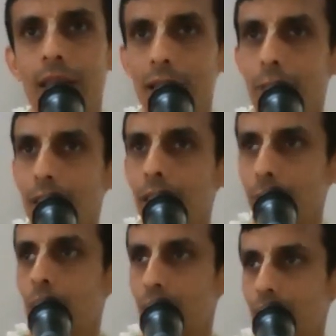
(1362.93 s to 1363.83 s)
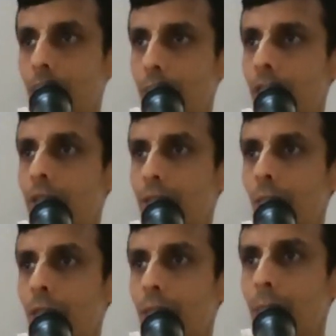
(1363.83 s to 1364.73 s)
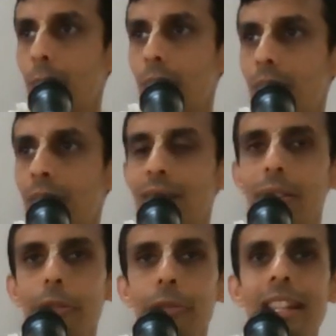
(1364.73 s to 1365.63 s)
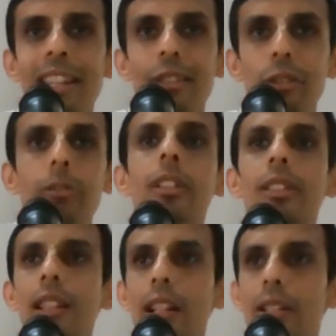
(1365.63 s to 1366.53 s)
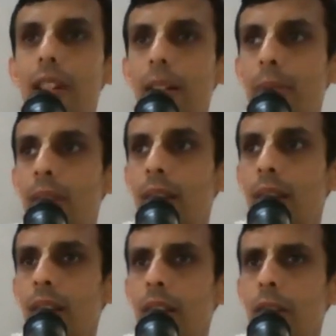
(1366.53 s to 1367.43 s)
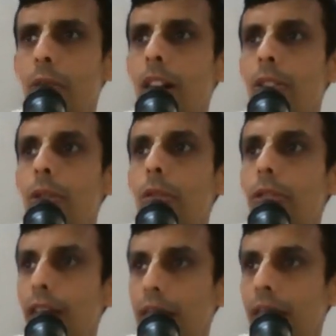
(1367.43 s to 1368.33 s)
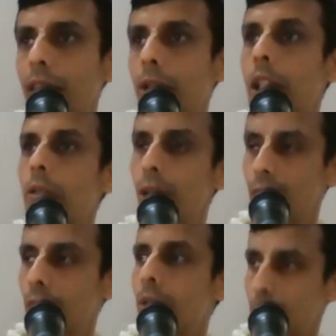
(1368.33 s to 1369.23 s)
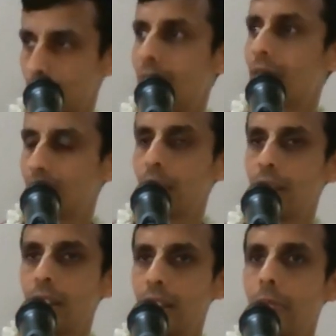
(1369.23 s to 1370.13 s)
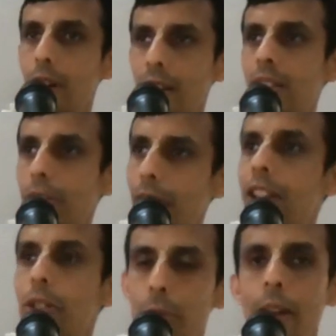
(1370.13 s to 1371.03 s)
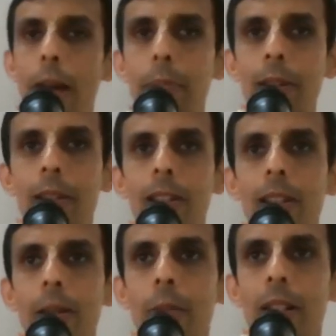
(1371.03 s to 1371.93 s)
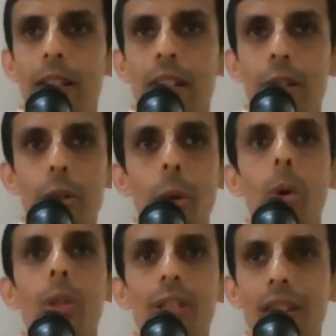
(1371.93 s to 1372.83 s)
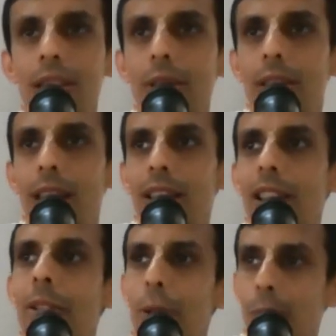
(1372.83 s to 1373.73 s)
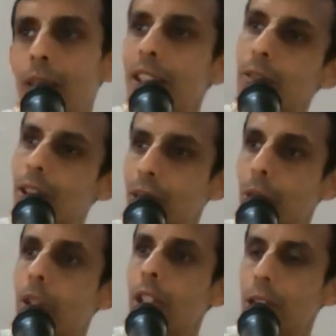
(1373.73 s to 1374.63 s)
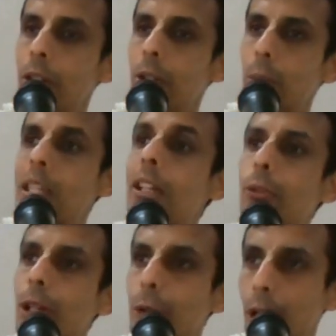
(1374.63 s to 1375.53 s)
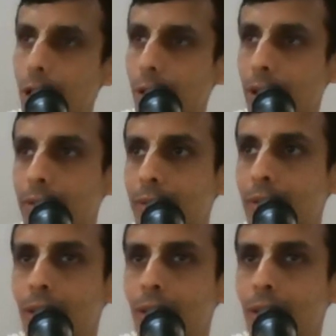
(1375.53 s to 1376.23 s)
this is what the first verse talks about, the feelings of Dhritarashtra. He want to fight, actually. He want fight should happen, but he shows such a way that he don't want. He want to be equal to everyone.